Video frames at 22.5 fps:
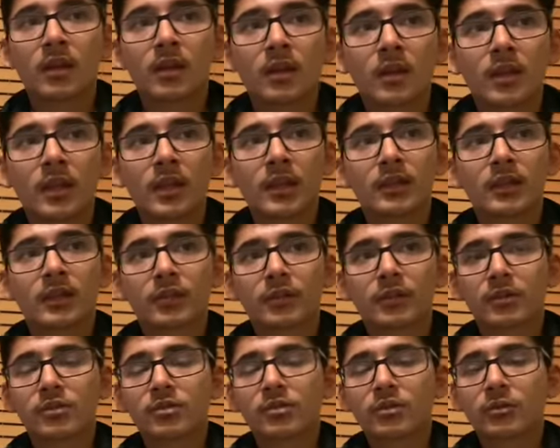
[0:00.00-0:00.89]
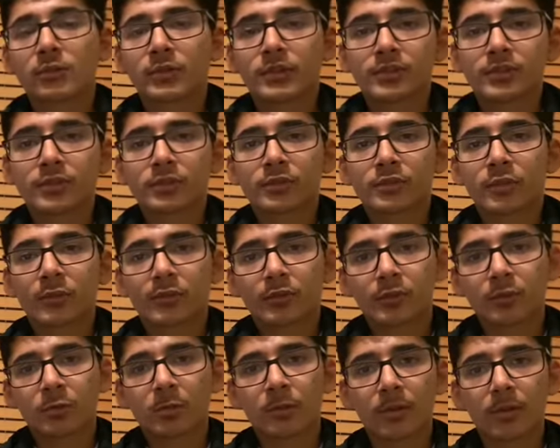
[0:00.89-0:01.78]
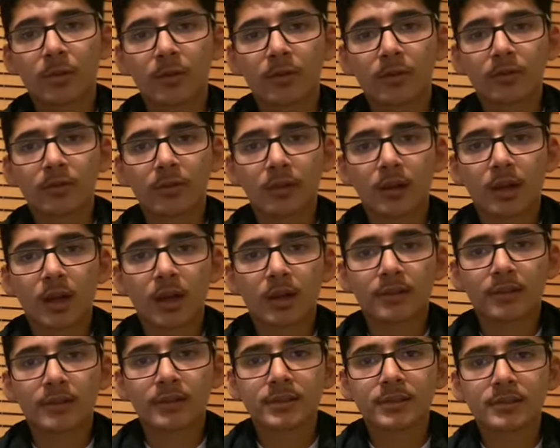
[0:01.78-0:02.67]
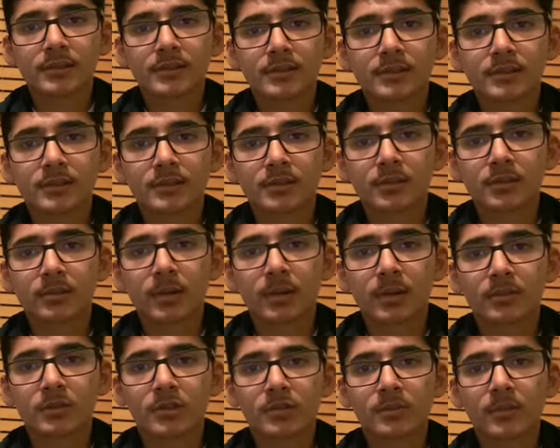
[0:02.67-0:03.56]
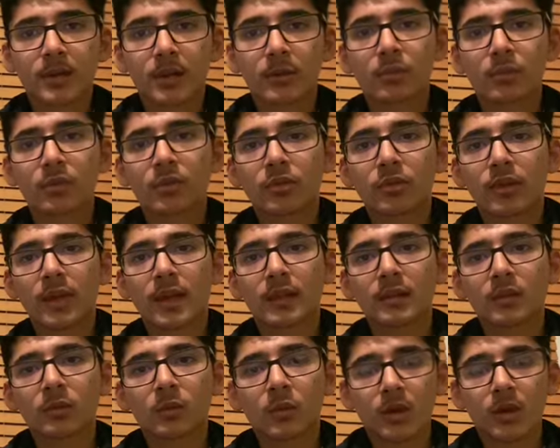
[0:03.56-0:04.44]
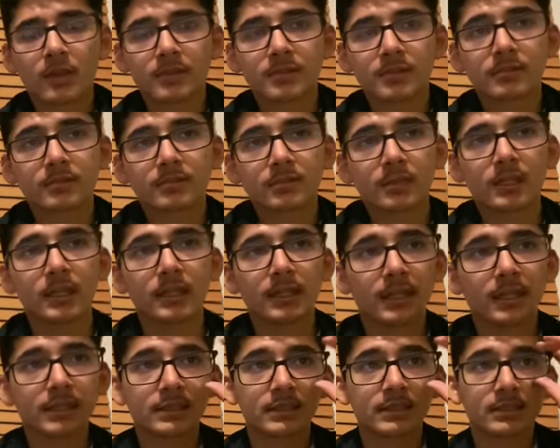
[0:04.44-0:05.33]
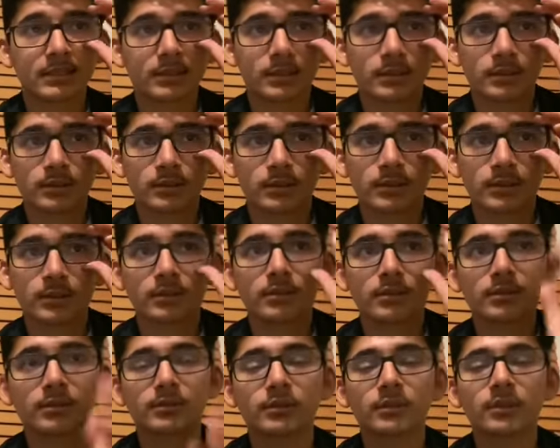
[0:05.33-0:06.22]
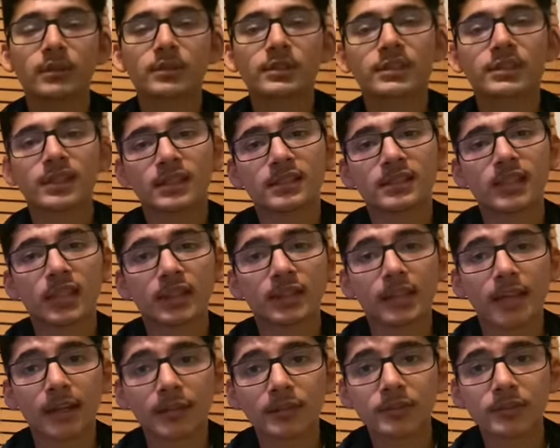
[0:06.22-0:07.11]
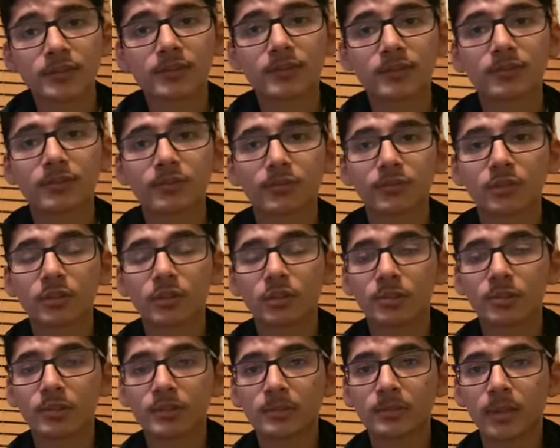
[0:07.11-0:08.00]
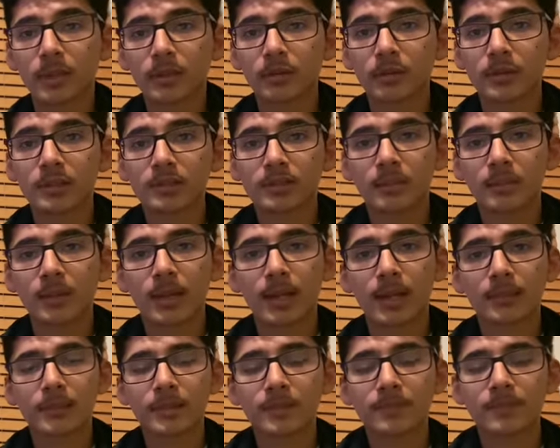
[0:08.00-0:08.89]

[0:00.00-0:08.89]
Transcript: A Congressional Research Service report for Congress, published by Ruth Ellen Watson in 1962, states that thousands of Cubans migrated to Miami.